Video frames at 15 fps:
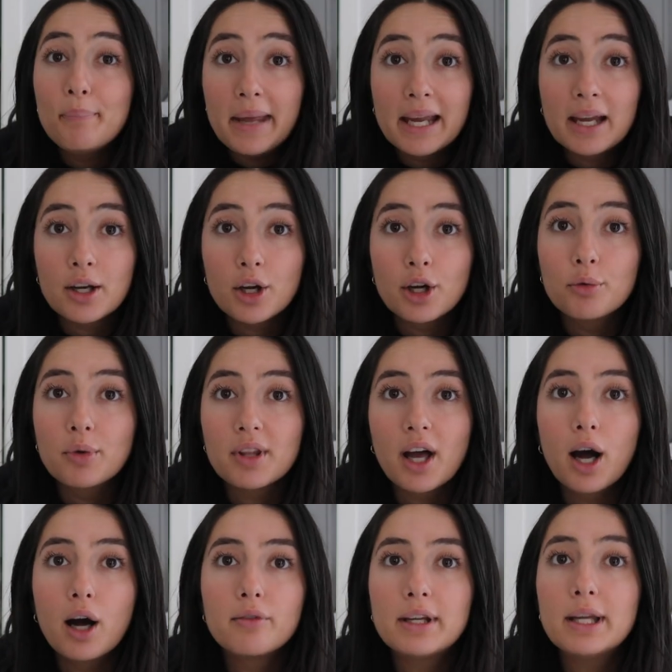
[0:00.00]
being at home with
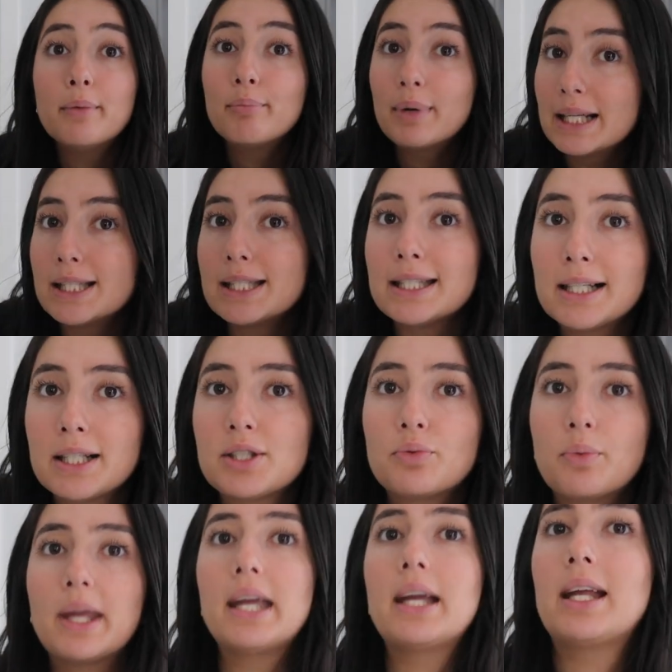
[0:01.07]
Harvey, but it's the
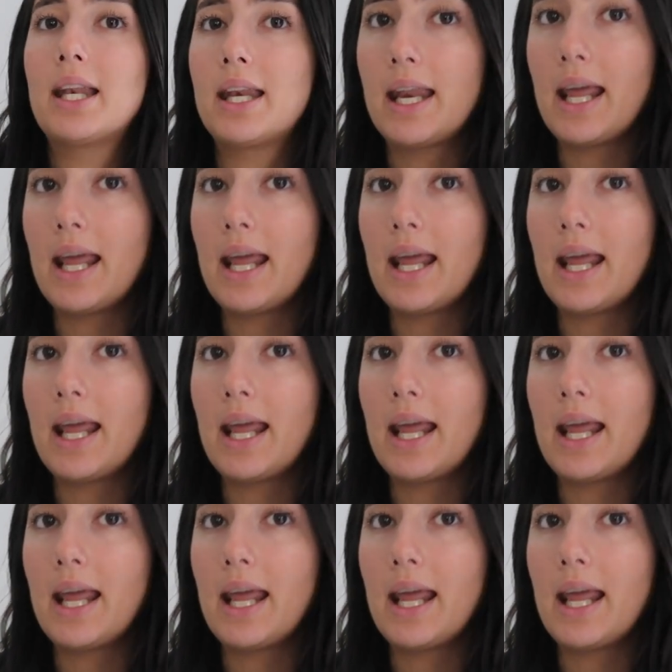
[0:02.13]
next week